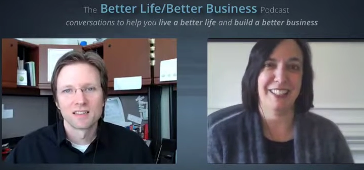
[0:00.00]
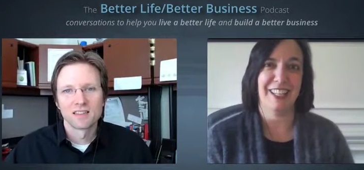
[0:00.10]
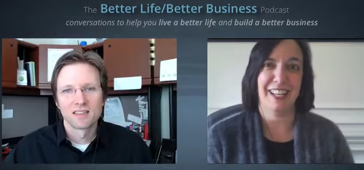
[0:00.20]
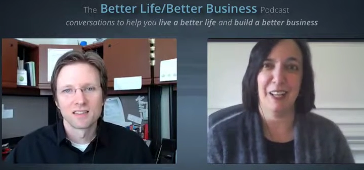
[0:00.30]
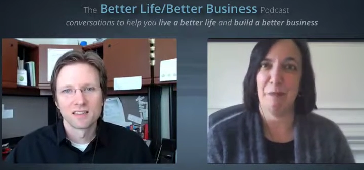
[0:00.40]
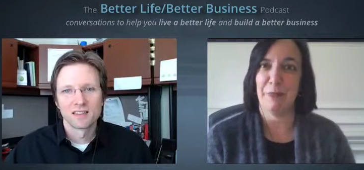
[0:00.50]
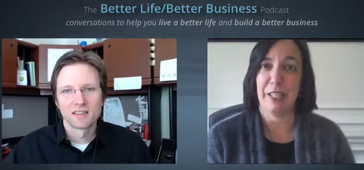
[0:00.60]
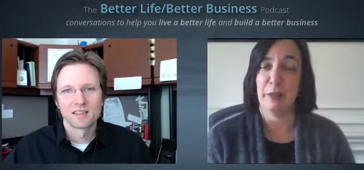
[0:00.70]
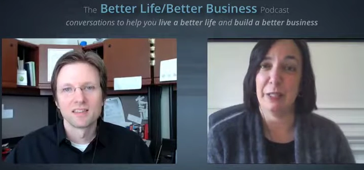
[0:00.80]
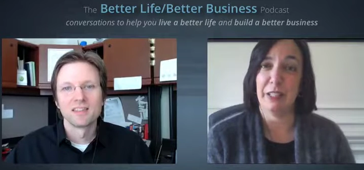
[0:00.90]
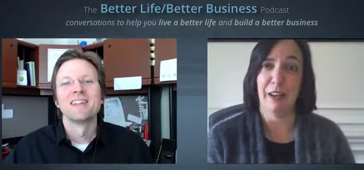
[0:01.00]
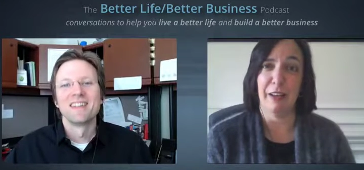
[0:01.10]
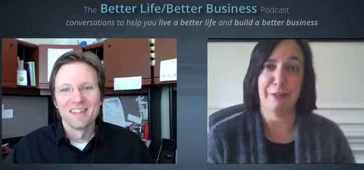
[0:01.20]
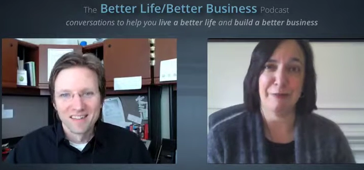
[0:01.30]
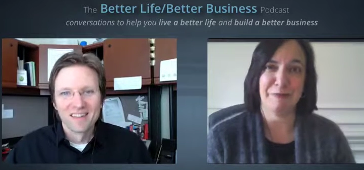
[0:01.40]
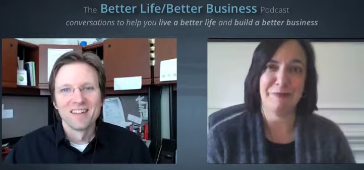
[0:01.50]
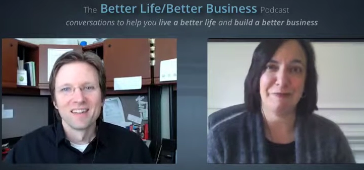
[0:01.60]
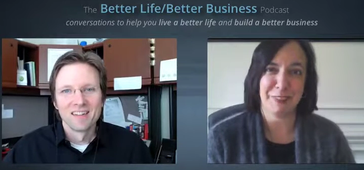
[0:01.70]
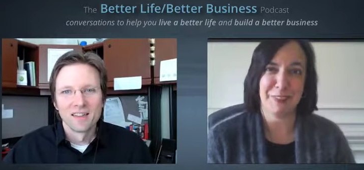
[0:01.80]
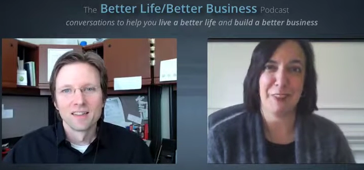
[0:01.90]
Speaker 1: uh, it'll be live.
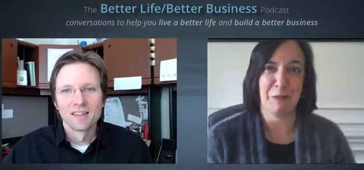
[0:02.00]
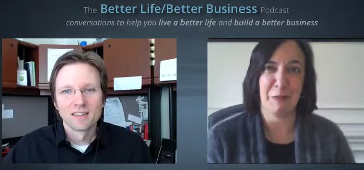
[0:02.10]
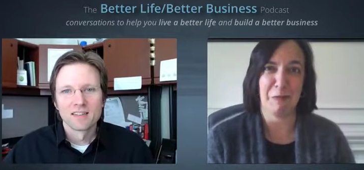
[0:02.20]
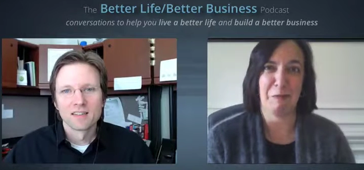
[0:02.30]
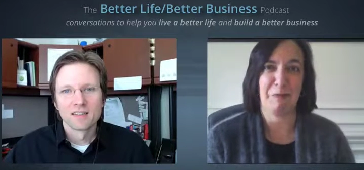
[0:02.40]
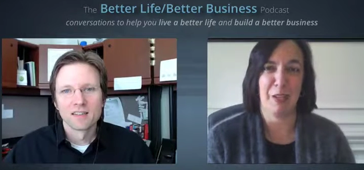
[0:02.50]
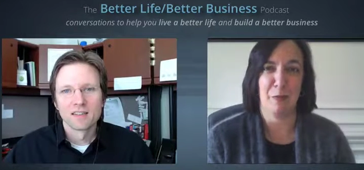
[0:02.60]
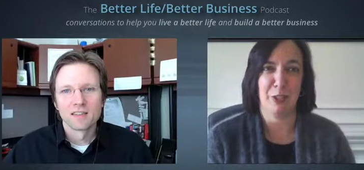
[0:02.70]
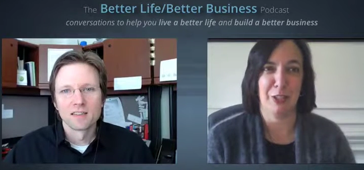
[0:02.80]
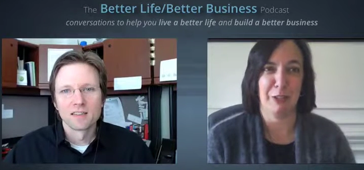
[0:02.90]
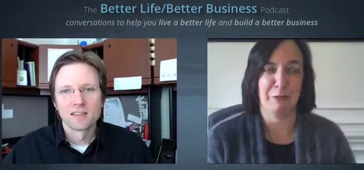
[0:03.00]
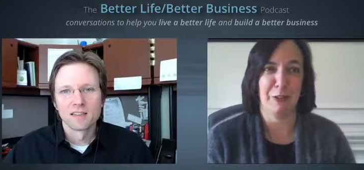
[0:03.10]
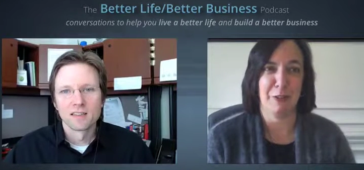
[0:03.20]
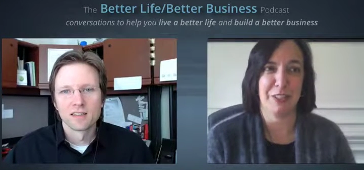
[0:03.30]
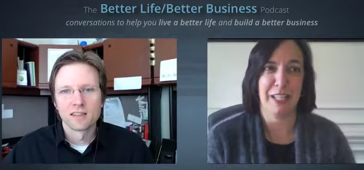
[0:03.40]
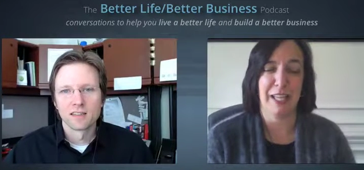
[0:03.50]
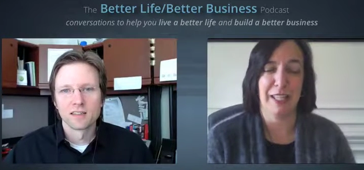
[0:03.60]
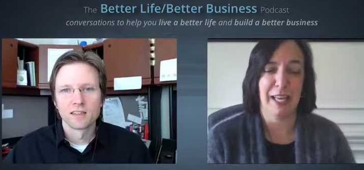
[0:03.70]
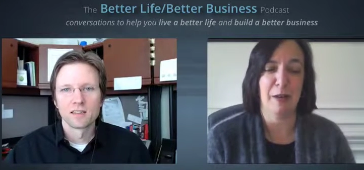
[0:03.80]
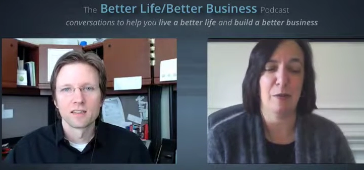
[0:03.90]
So we're looking forward to that.
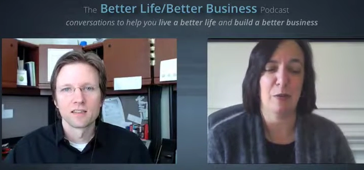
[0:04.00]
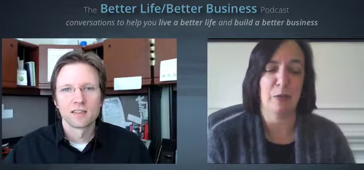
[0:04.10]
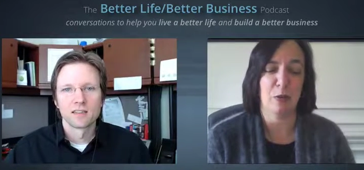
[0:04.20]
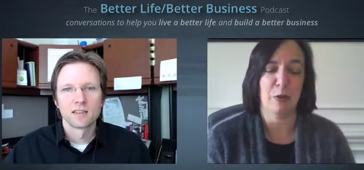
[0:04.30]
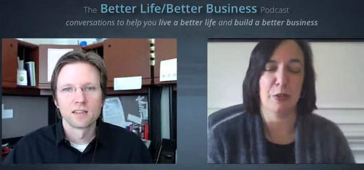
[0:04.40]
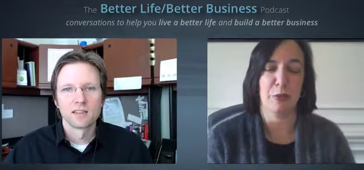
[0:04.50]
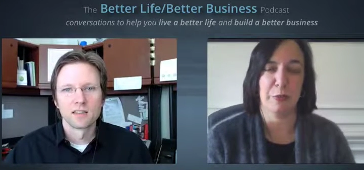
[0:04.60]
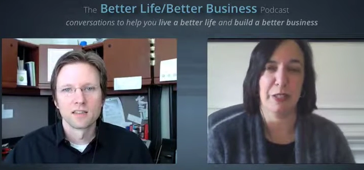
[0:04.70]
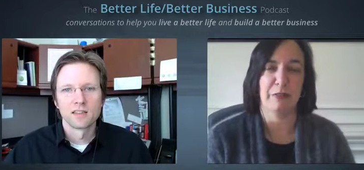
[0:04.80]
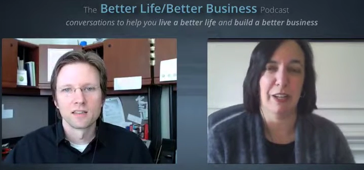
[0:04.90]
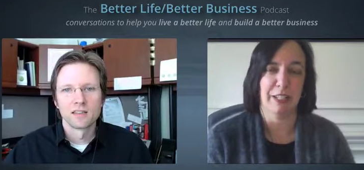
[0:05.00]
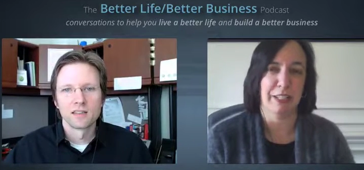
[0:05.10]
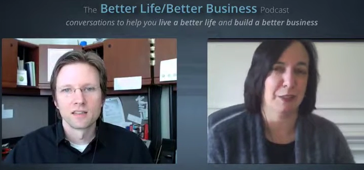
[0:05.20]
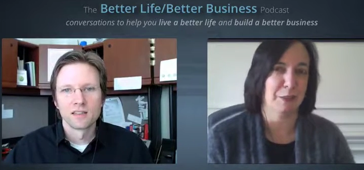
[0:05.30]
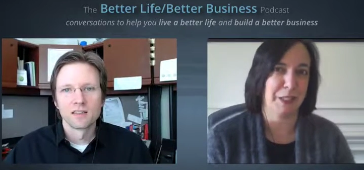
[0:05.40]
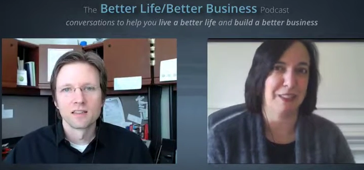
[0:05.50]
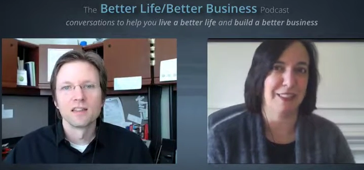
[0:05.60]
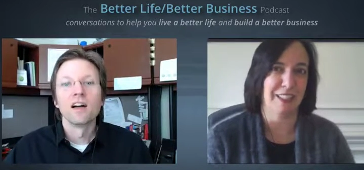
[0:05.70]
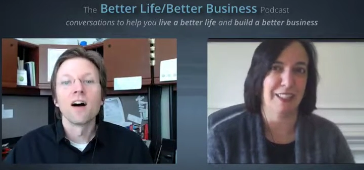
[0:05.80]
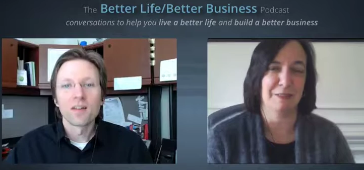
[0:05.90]
And that course will be finding the space
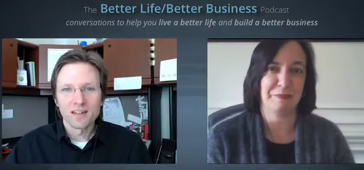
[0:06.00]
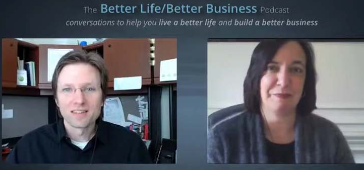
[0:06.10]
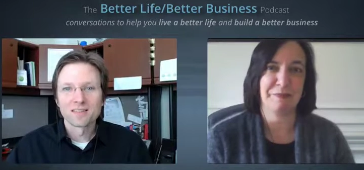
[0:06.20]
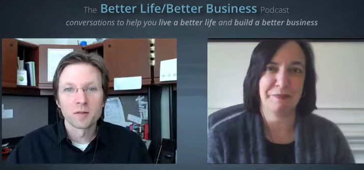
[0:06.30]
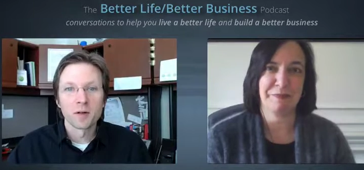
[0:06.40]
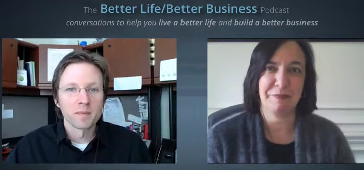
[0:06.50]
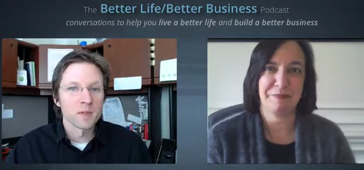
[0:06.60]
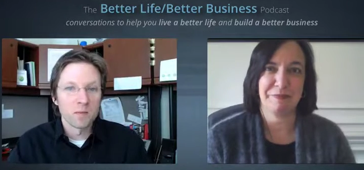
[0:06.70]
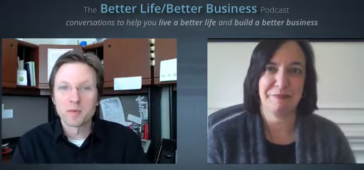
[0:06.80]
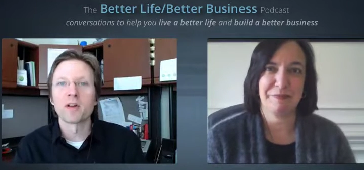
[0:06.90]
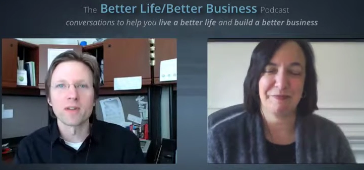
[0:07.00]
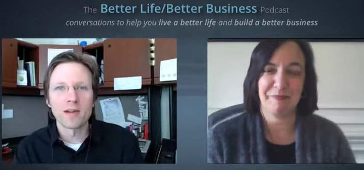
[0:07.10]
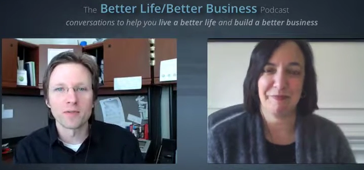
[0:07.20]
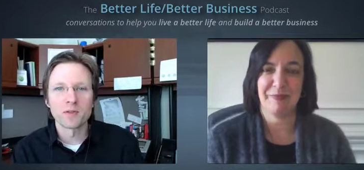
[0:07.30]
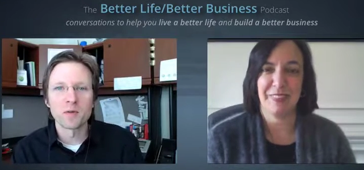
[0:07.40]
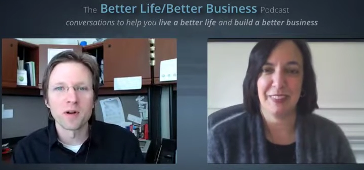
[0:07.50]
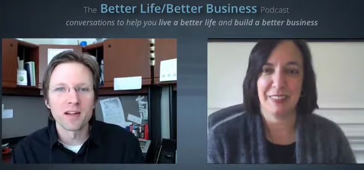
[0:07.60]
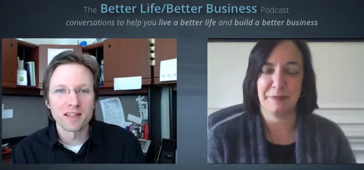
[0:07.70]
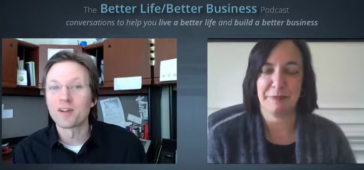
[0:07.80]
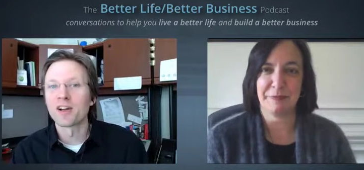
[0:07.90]
to lead.
Speaker 2: Okay, great. So you don't even have
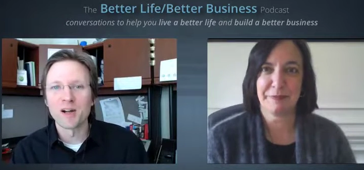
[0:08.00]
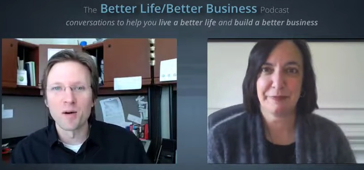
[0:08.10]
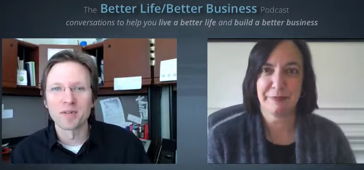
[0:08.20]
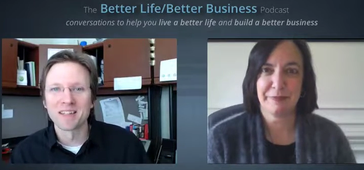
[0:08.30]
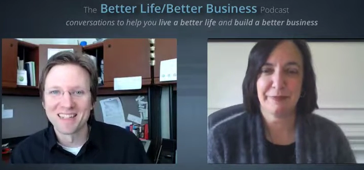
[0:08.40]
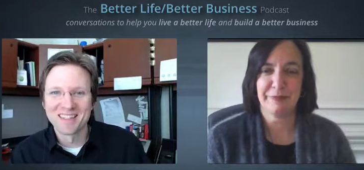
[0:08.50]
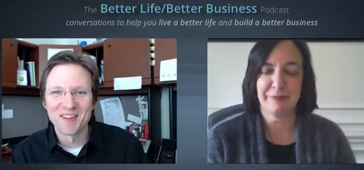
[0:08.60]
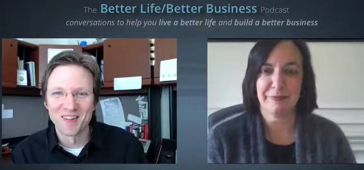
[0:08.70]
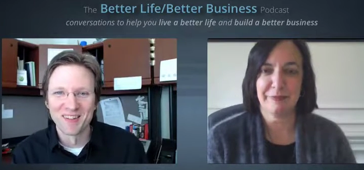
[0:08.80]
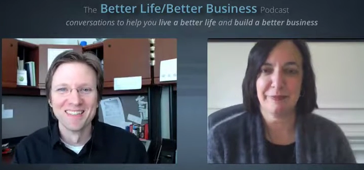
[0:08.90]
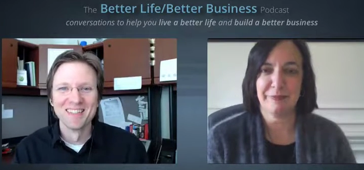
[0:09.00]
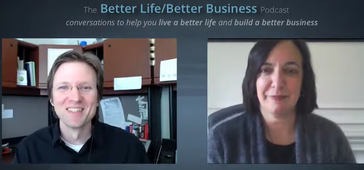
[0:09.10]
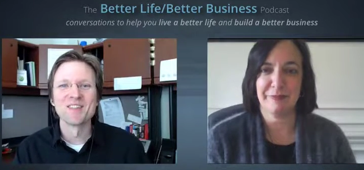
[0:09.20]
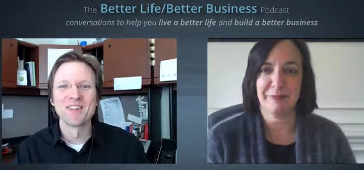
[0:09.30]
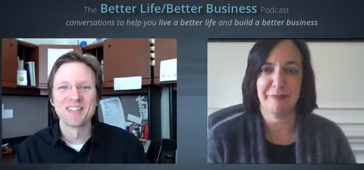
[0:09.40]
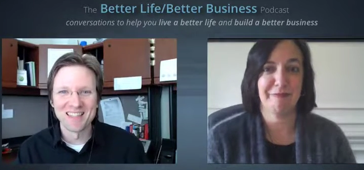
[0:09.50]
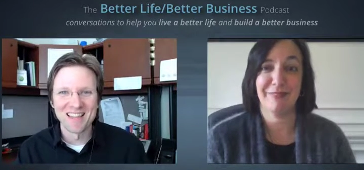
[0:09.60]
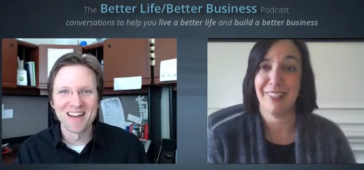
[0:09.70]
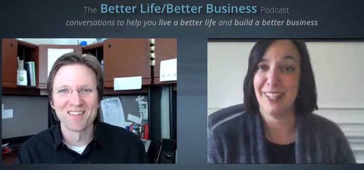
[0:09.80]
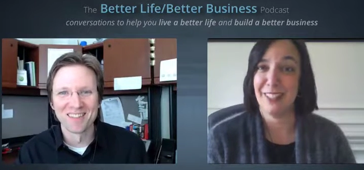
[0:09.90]
to uh, get on an airplane to
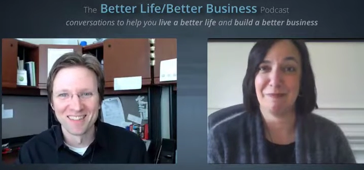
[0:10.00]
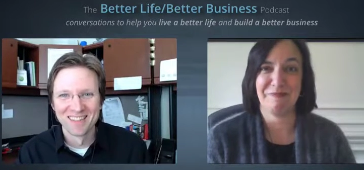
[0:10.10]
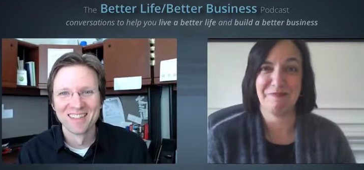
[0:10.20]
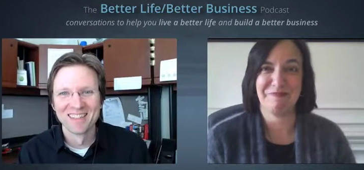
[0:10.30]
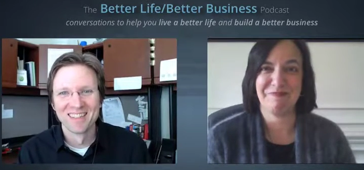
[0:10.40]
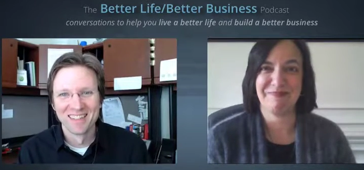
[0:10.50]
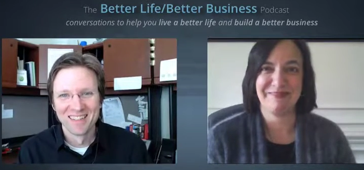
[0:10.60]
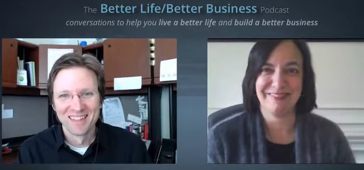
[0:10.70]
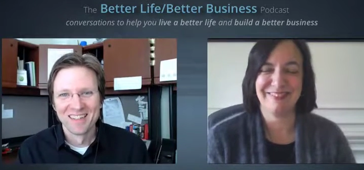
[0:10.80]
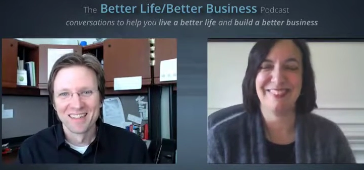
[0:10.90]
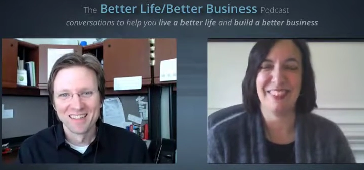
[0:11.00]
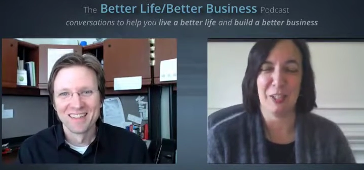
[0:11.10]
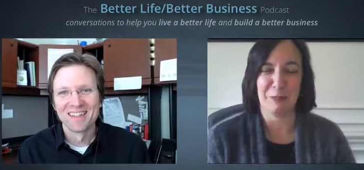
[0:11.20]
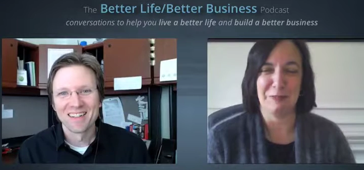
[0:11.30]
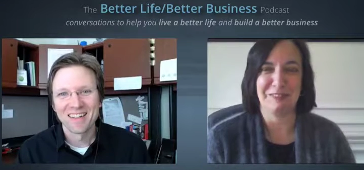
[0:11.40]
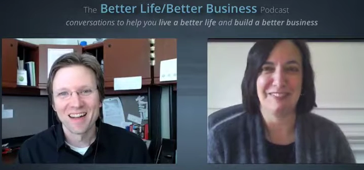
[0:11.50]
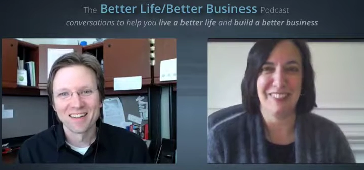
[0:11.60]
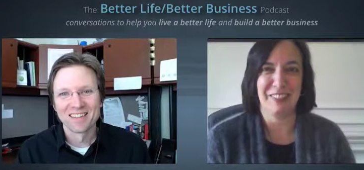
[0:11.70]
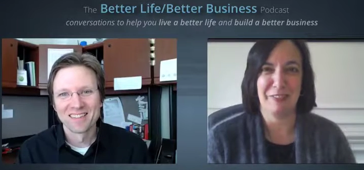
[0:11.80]
to attend yeah. that one.
Speaker 1: No, right